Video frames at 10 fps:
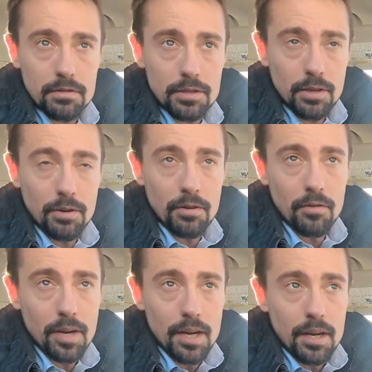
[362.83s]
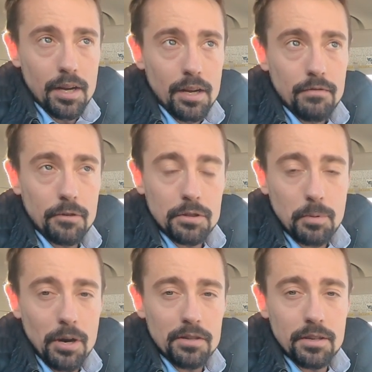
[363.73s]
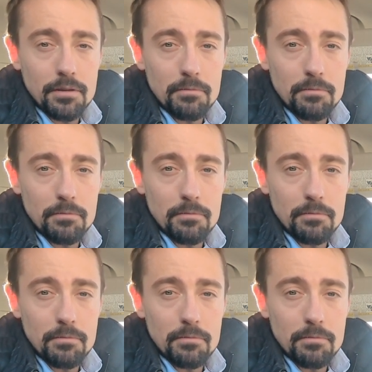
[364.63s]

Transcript: So, first part's going